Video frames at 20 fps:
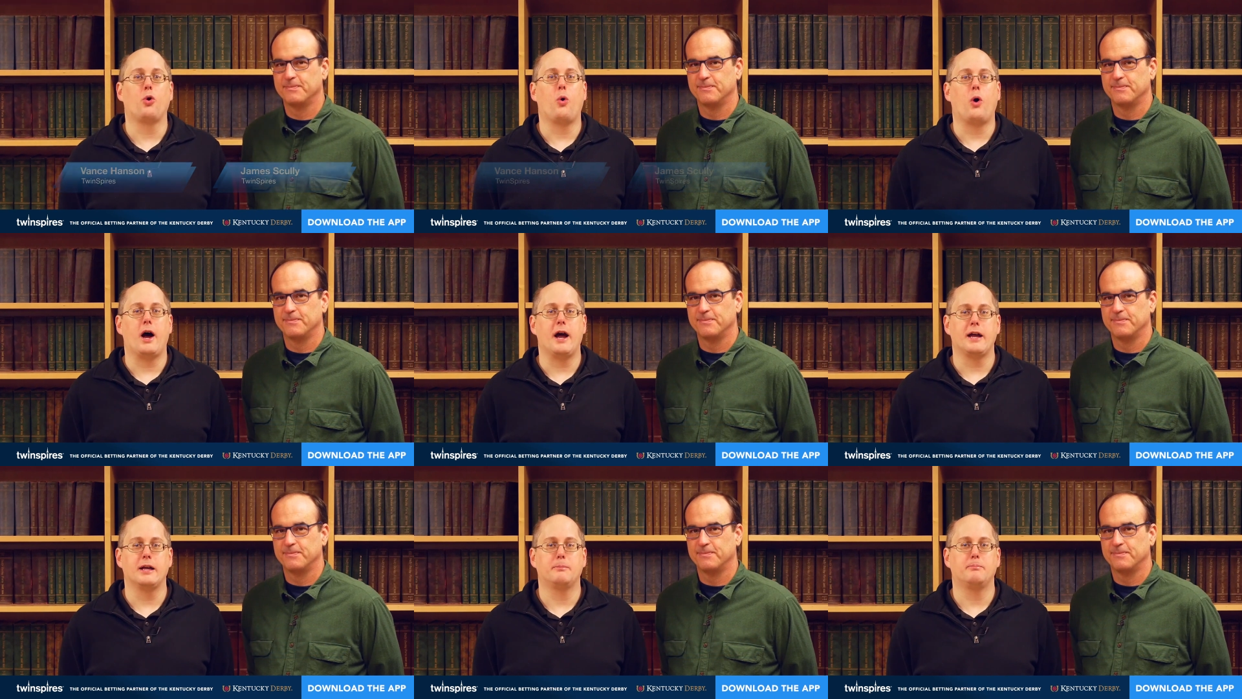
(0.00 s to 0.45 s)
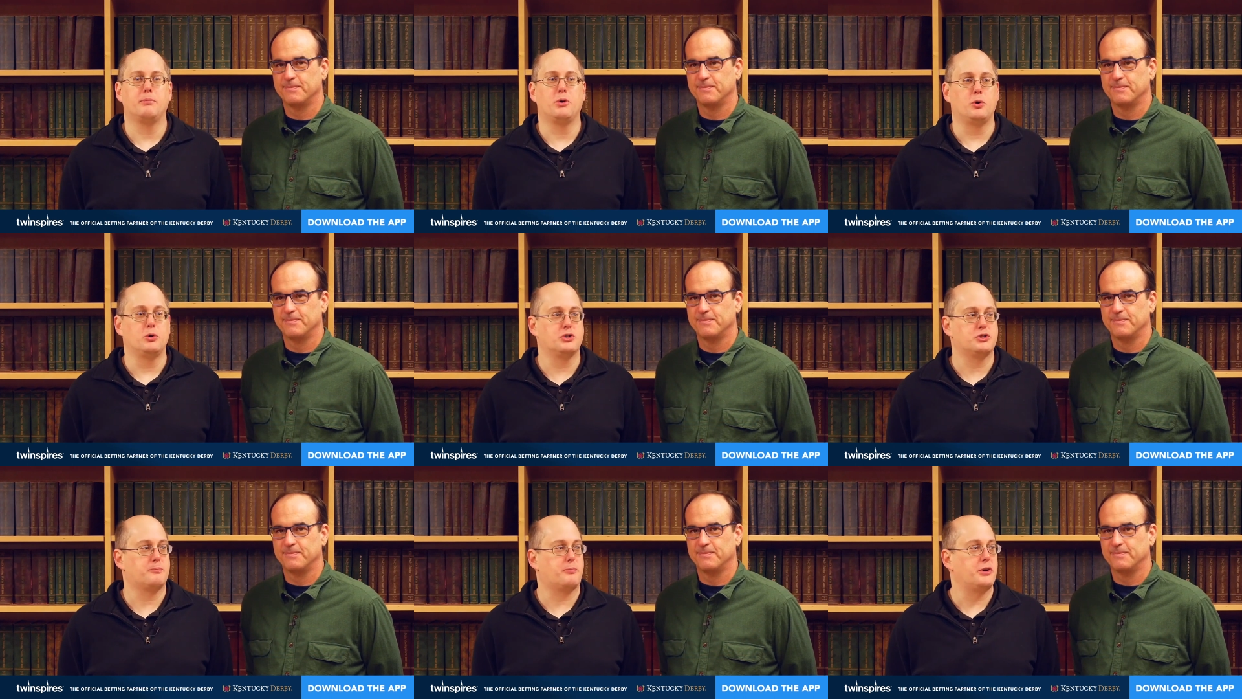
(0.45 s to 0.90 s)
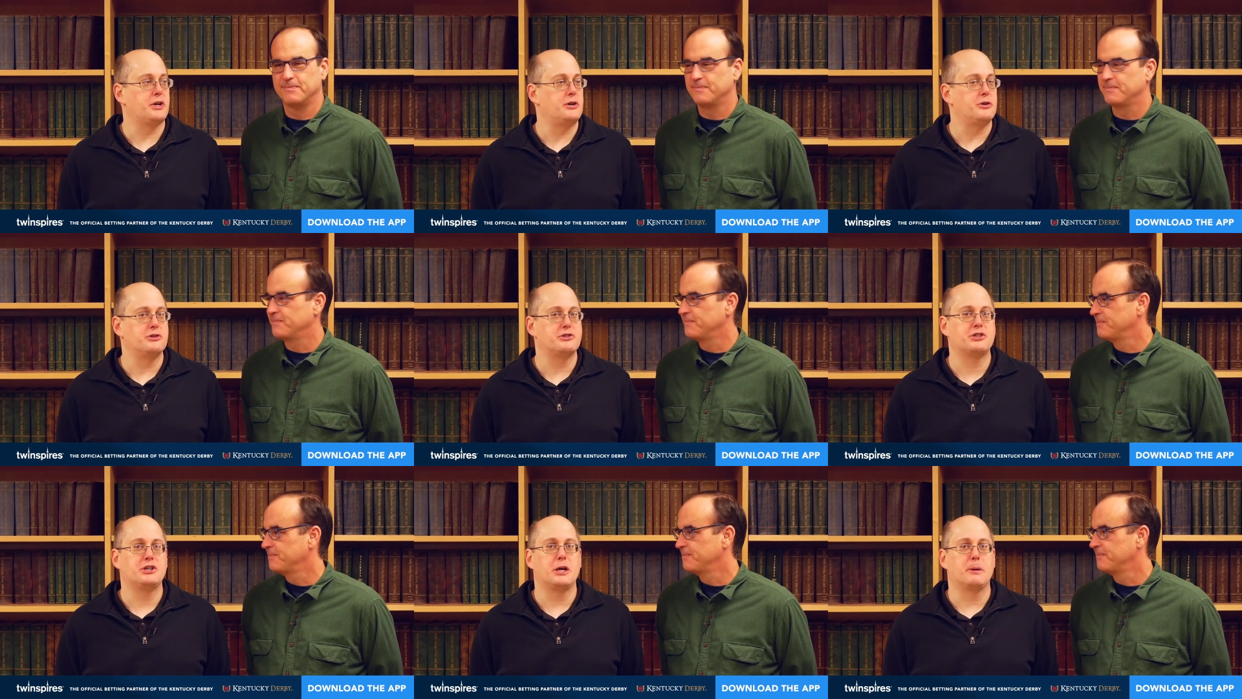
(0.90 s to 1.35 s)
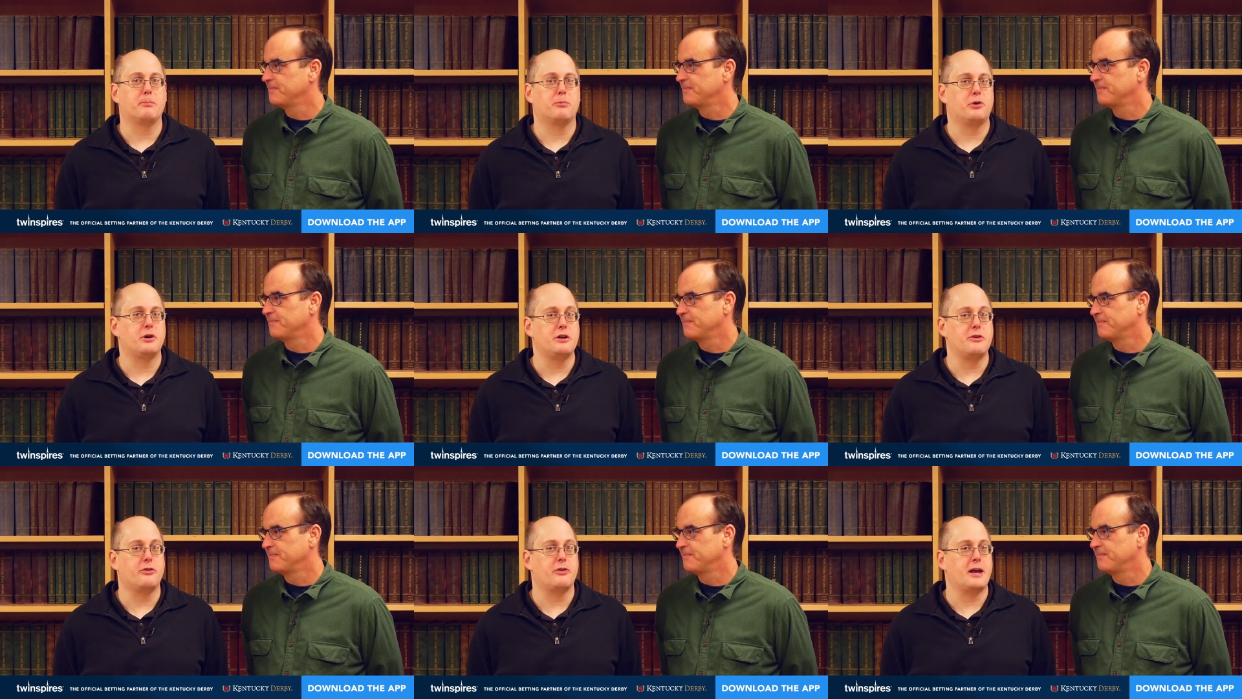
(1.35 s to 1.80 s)
Speaker 1: quiet post Breeders' Cup
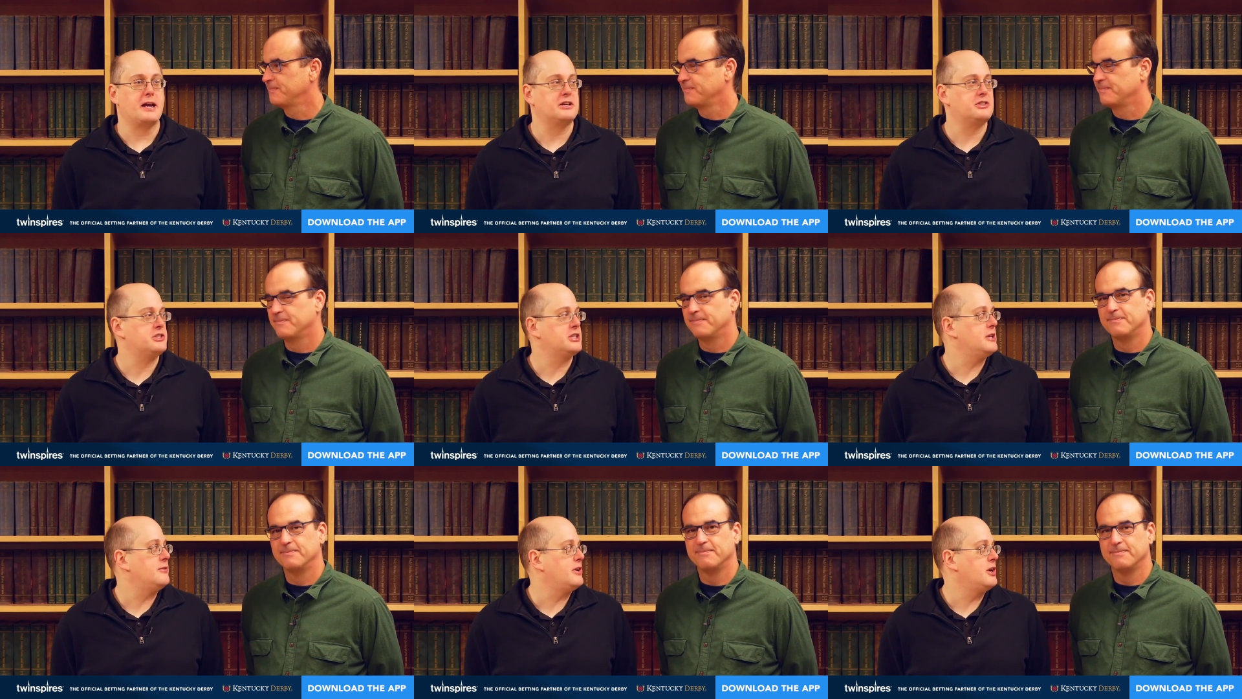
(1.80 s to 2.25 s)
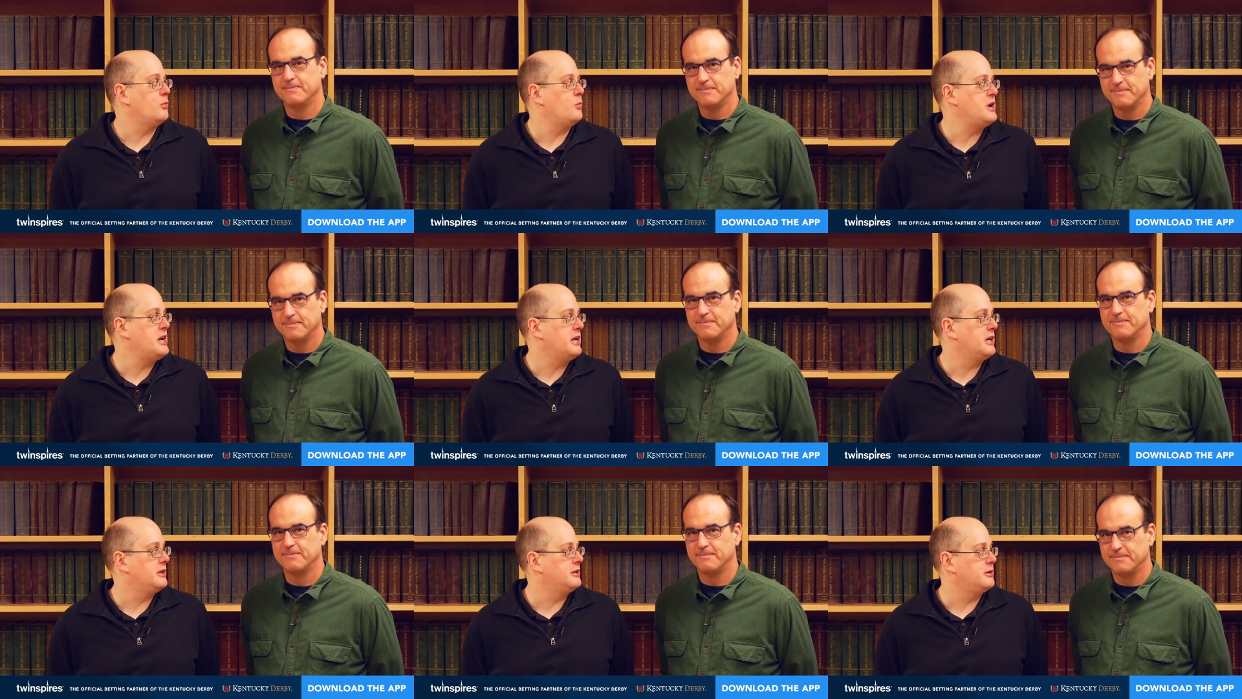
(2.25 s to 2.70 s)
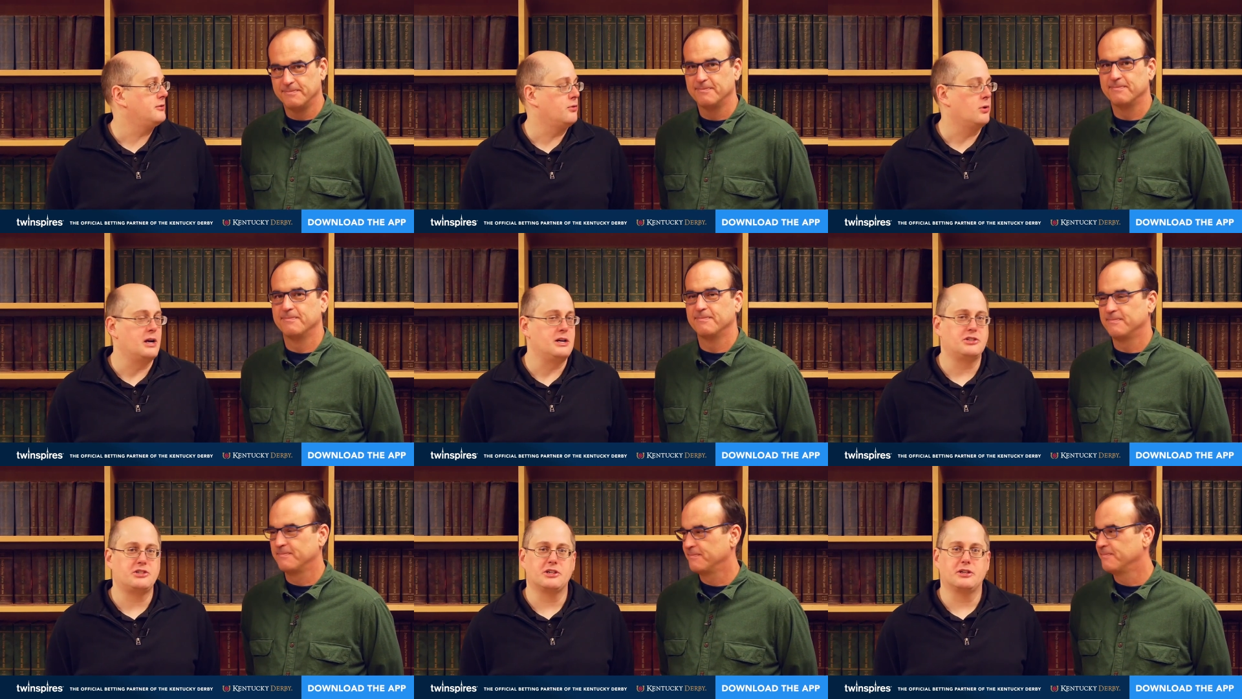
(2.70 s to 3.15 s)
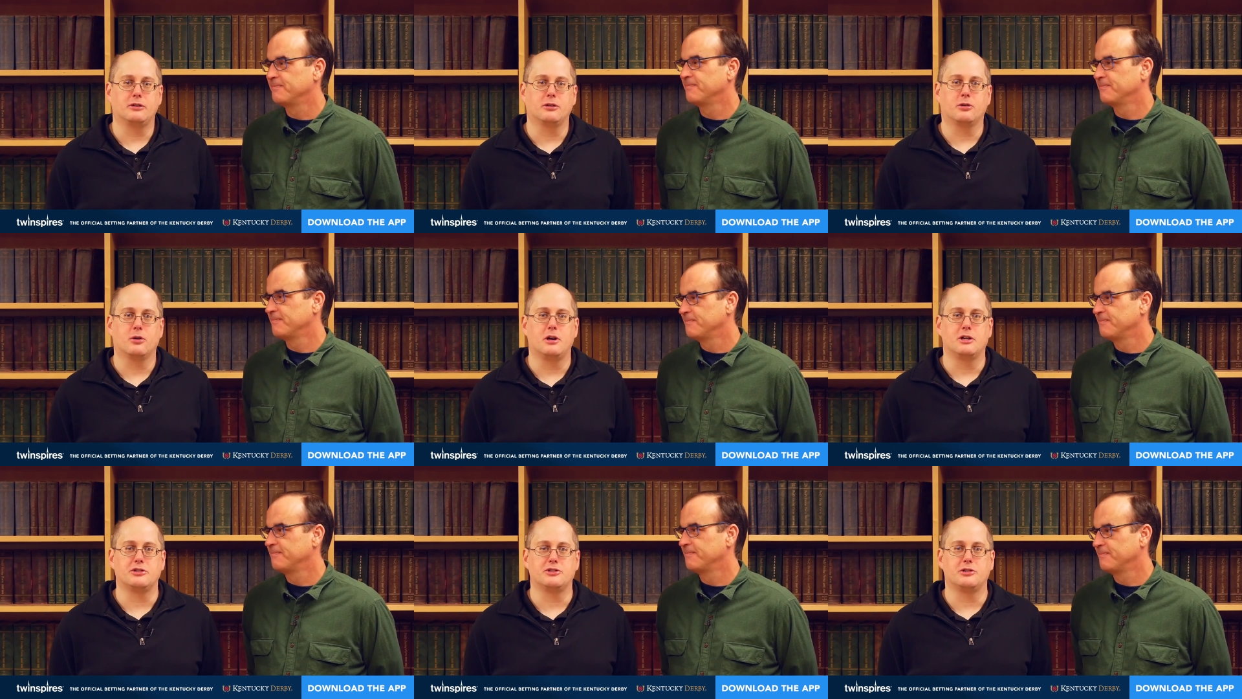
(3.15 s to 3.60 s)
pre Thanksgiving weekend of racing
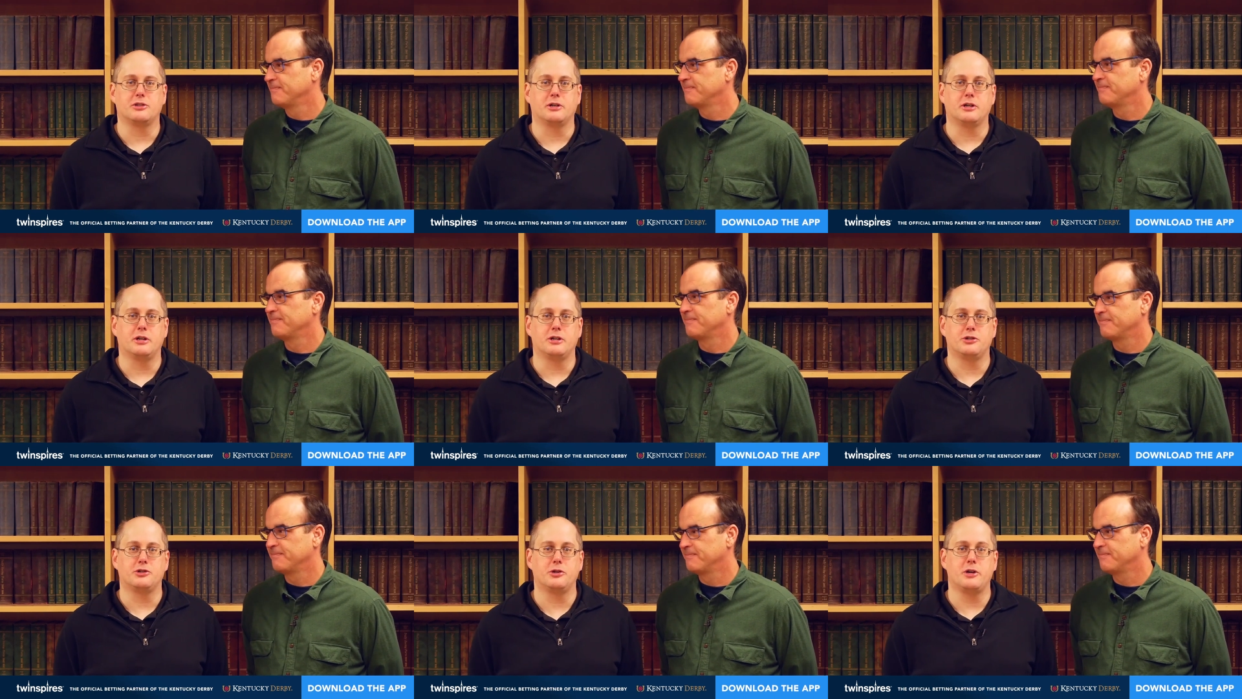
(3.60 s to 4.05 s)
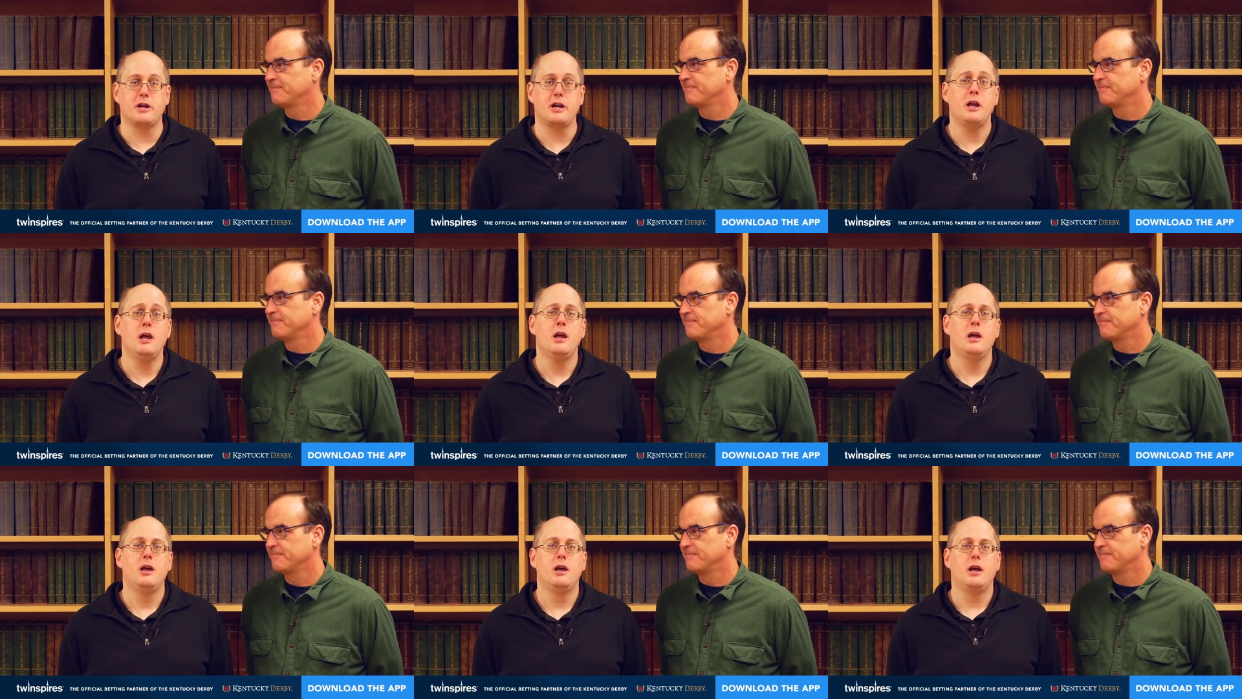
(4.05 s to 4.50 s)
across the country.